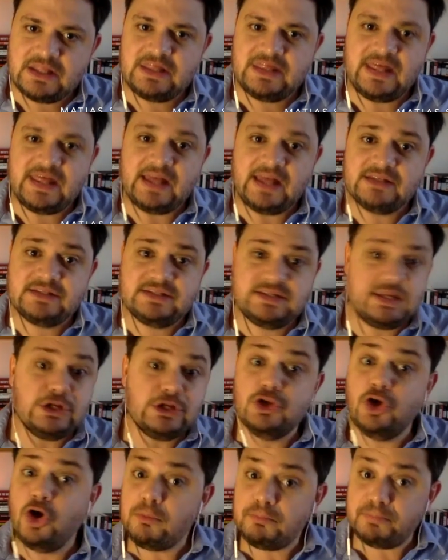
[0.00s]
that did
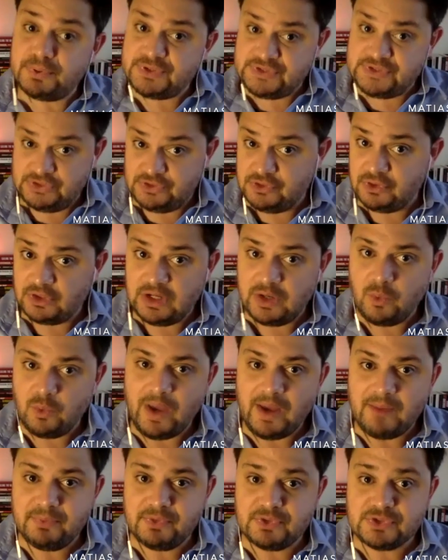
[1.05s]
not pursue nuclear
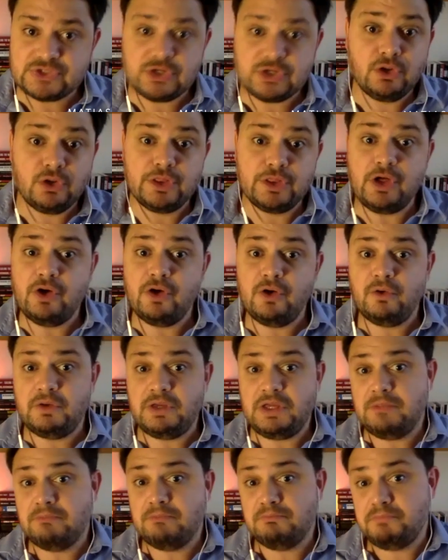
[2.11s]
weapons, although
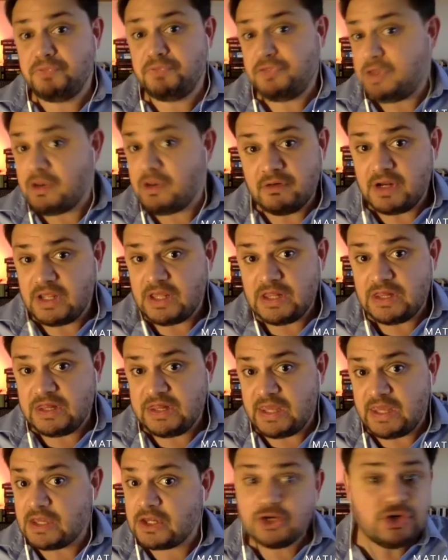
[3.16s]
in theory
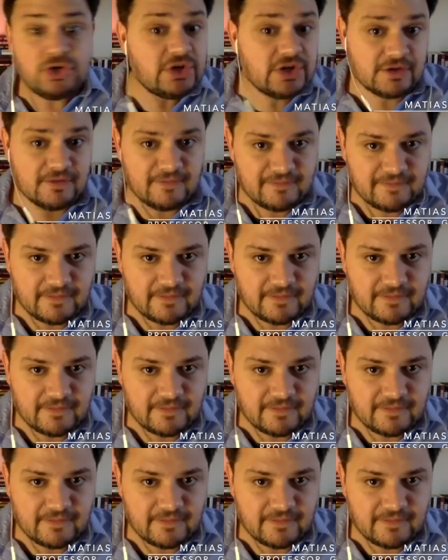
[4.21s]
they could have,